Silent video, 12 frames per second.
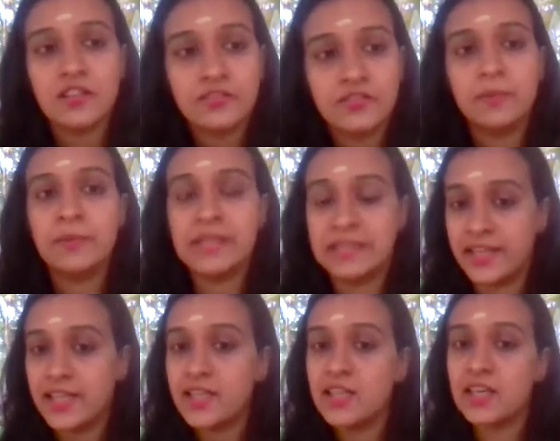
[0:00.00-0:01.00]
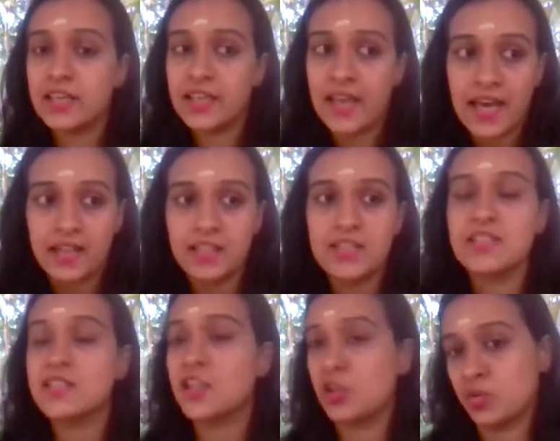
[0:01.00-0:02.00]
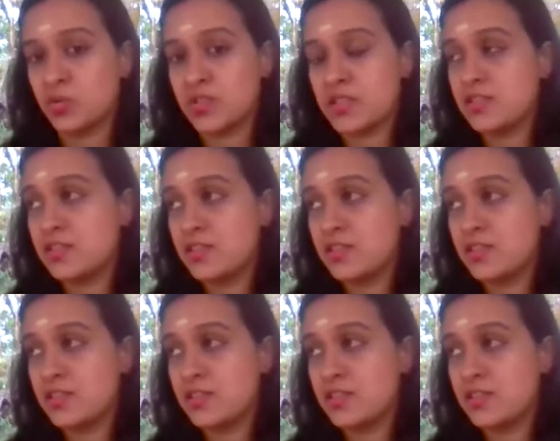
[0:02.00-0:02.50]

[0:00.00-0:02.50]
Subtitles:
of the building carries the loads.